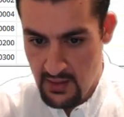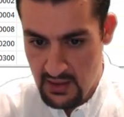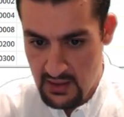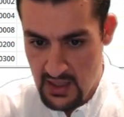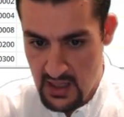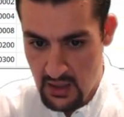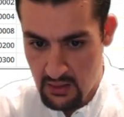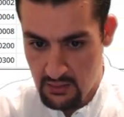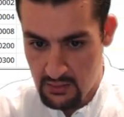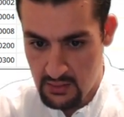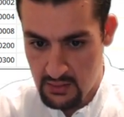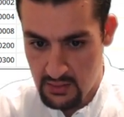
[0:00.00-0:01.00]
right
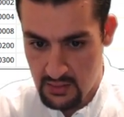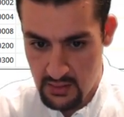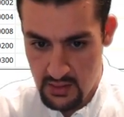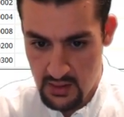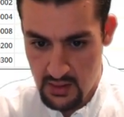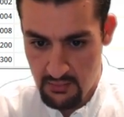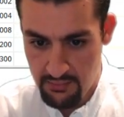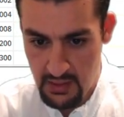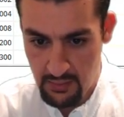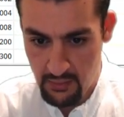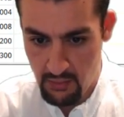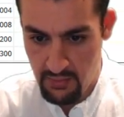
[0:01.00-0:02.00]
now,
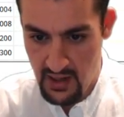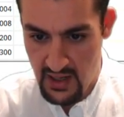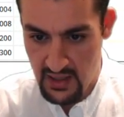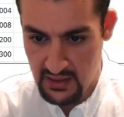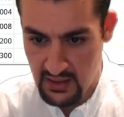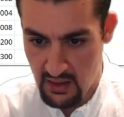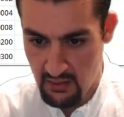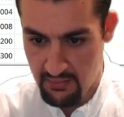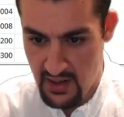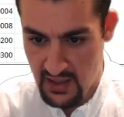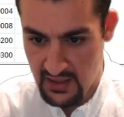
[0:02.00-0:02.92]
people who are buying it